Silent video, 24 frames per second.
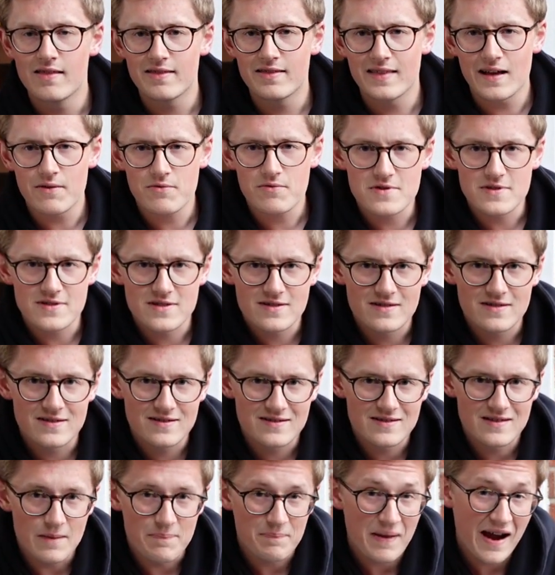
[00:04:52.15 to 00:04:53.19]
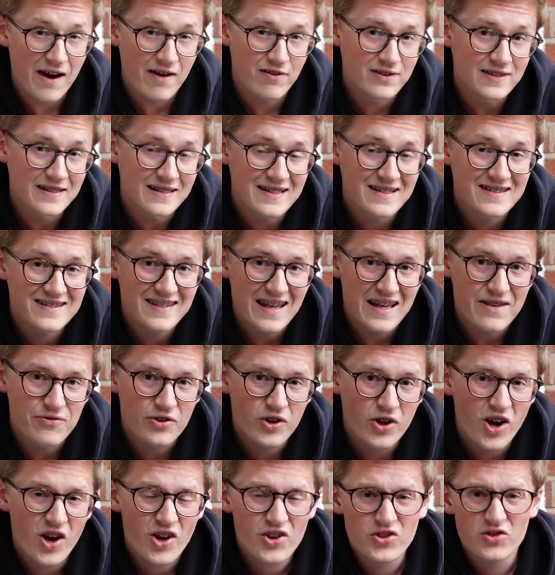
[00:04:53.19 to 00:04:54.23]
That was apparently to save
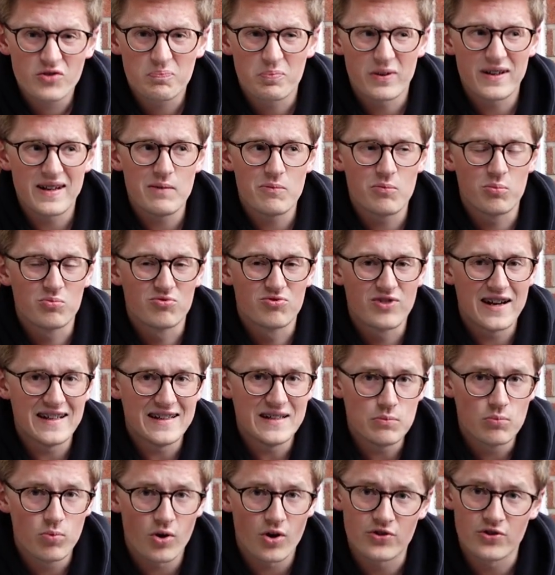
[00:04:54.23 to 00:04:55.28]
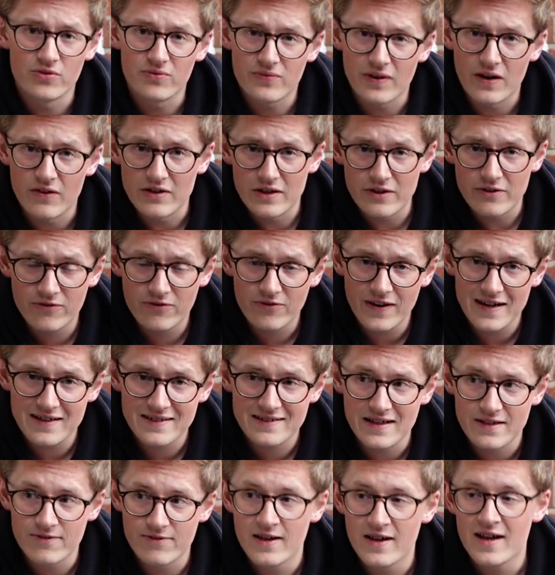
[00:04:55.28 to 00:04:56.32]
costs, but it really wasn't very
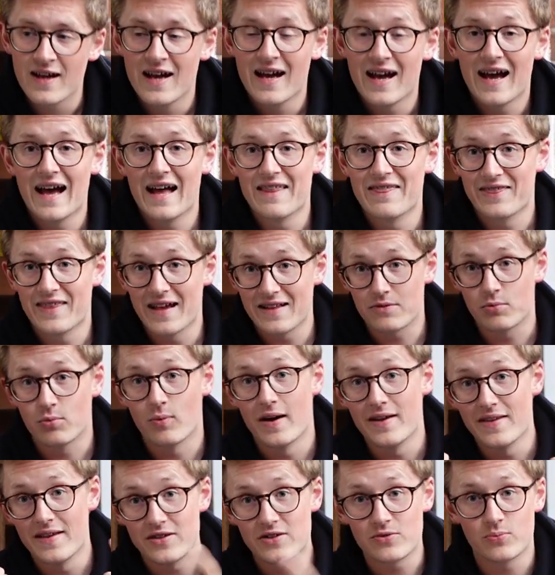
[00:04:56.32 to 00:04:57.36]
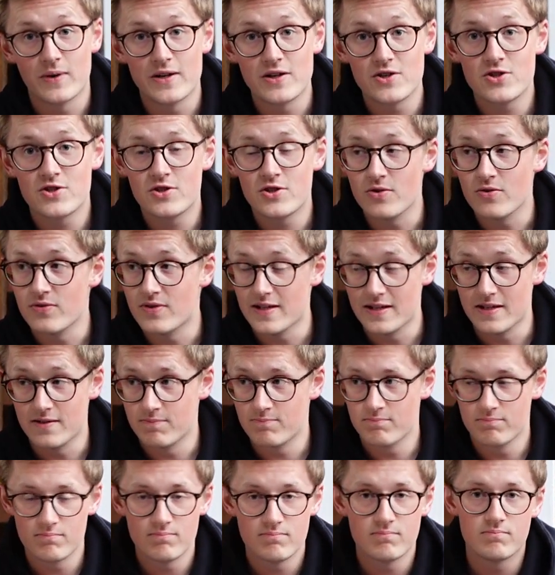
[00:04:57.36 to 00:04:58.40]
effective, and that's why they switched to the
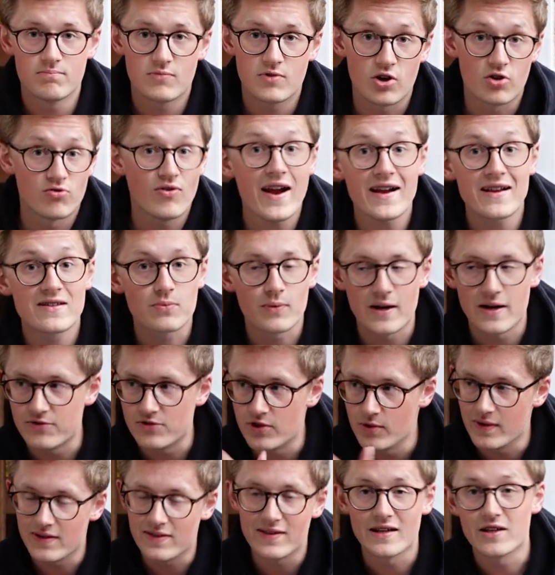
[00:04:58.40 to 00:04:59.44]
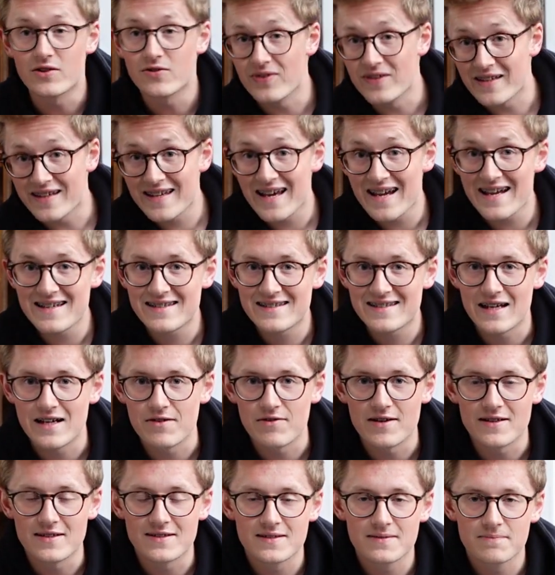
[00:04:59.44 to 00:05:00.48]
correct way of doing things for the
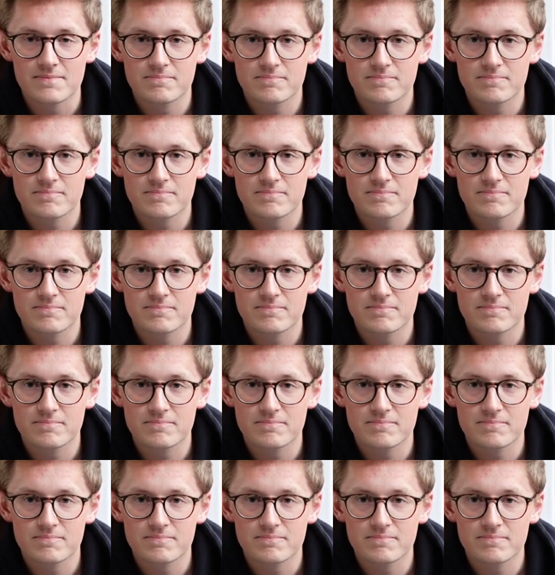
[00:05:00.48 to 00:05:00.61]
K-Series.